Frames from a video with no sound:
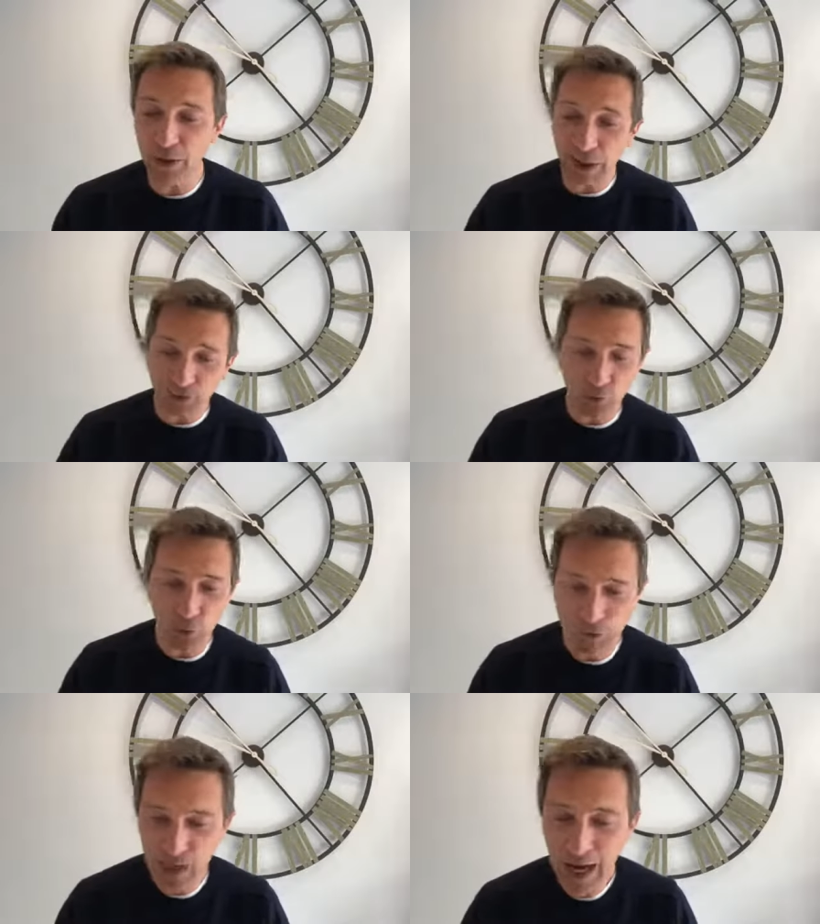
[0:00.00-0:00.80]
But of
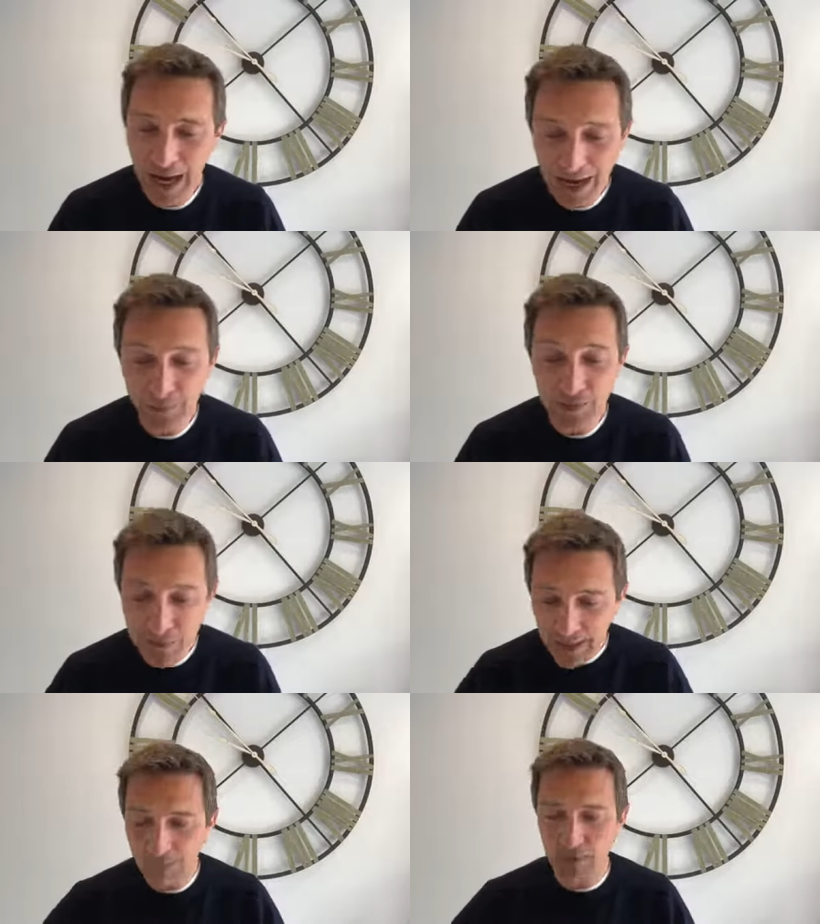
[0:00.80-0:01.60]
course, at the
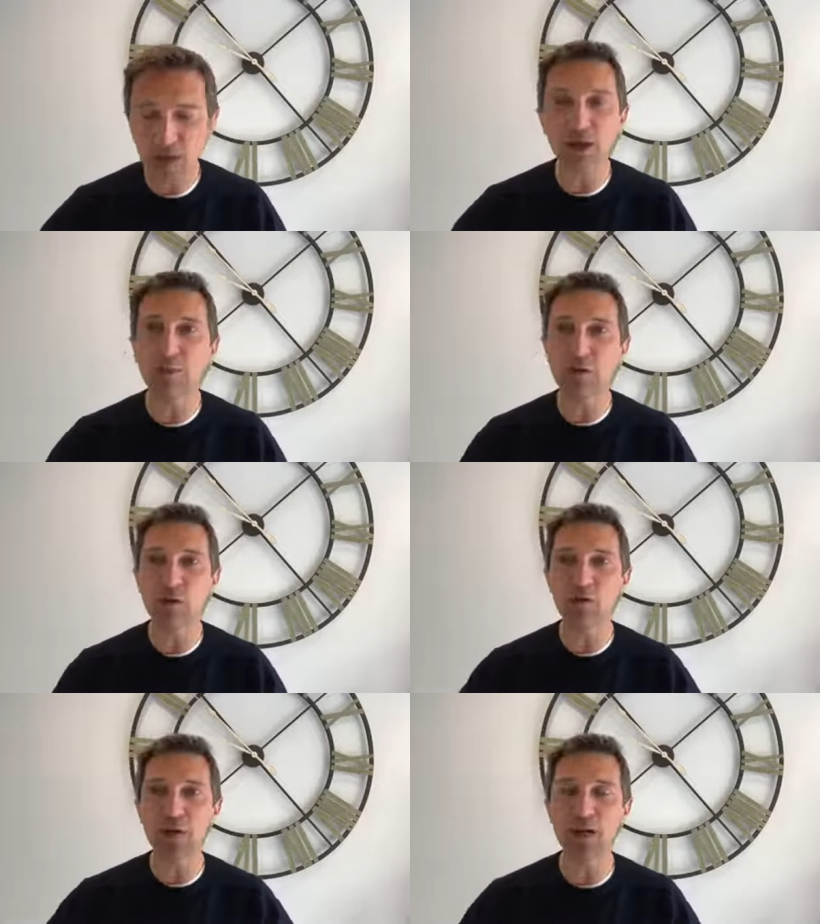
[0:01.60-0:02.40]
same time,
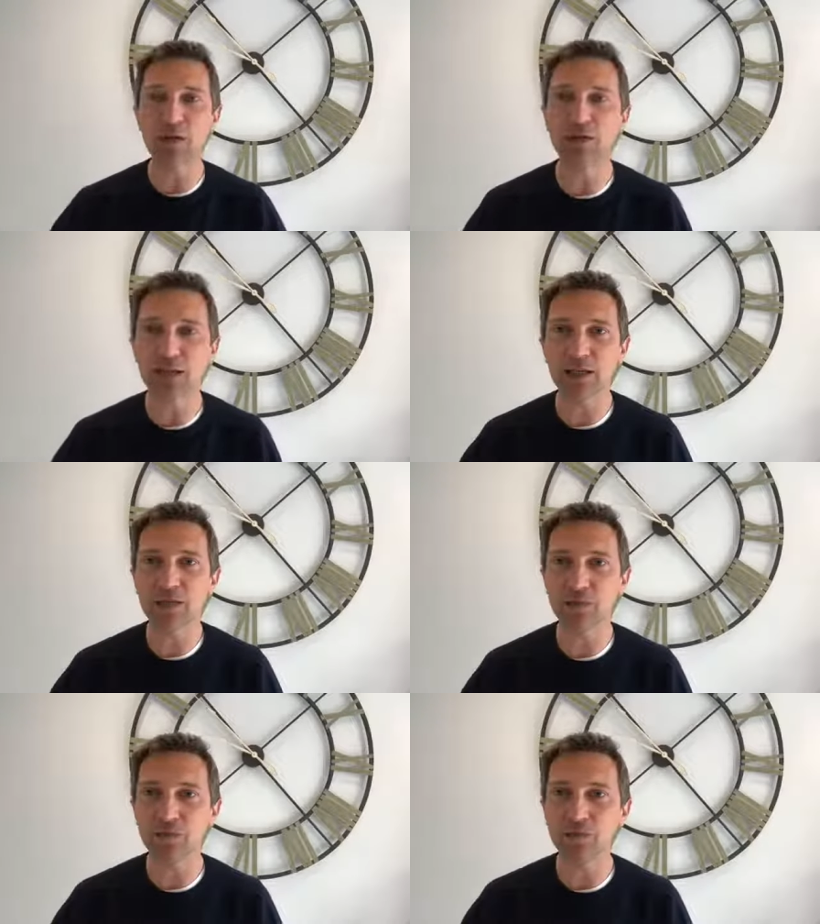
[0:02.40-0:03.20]
you have been asking
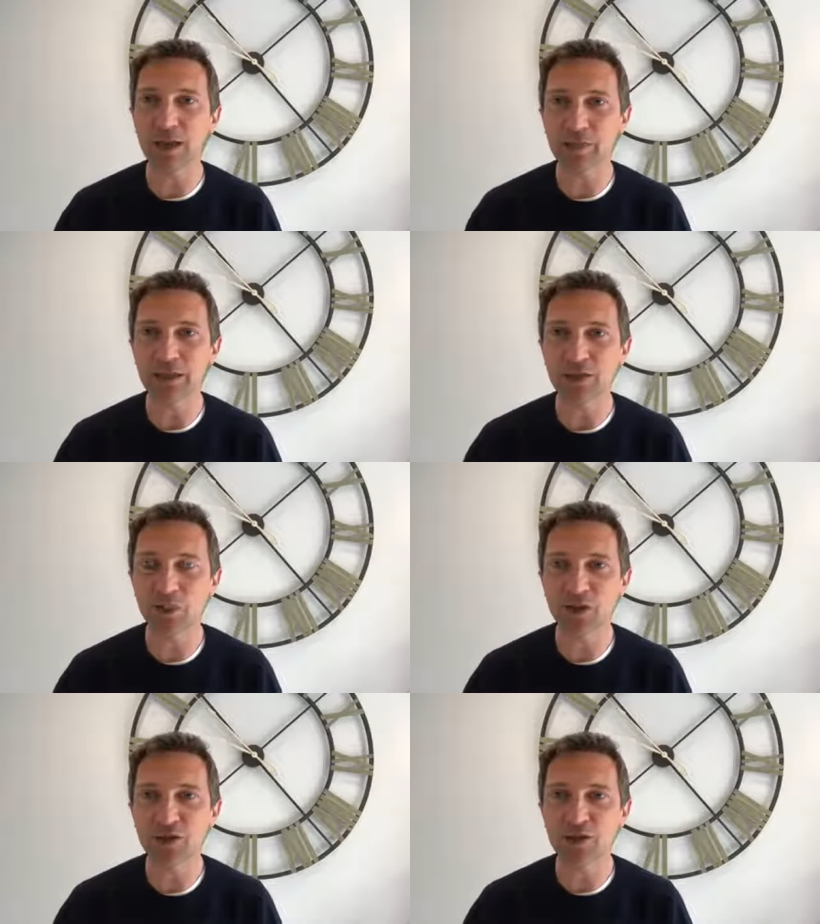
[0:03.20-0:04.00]
some fabulous
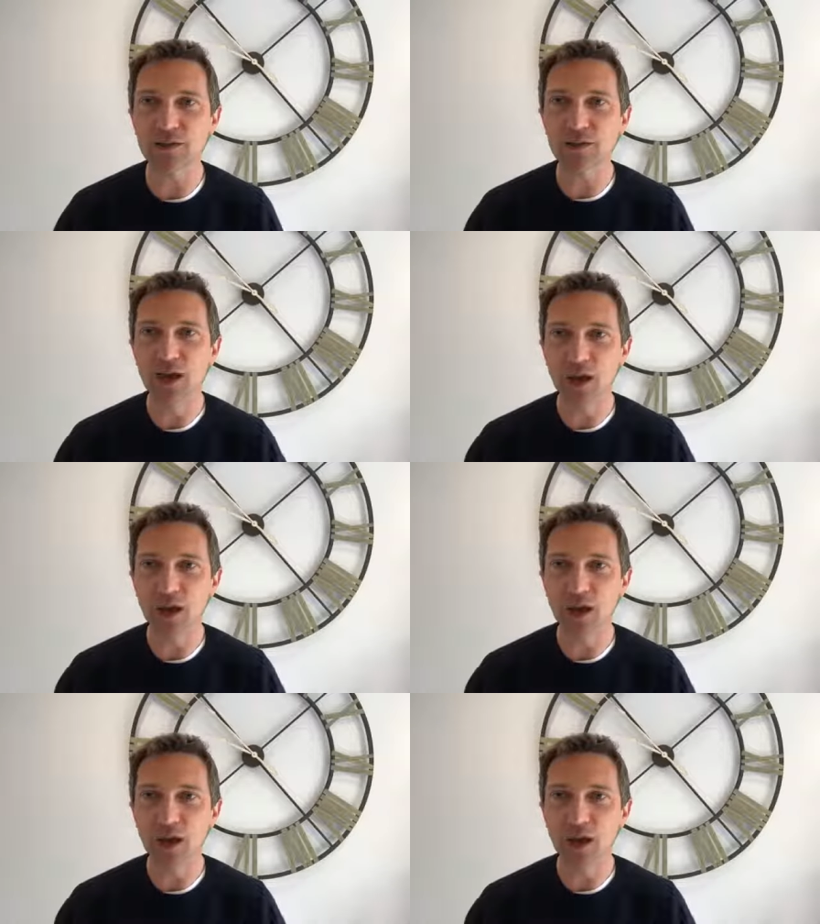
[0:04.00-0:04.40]
questions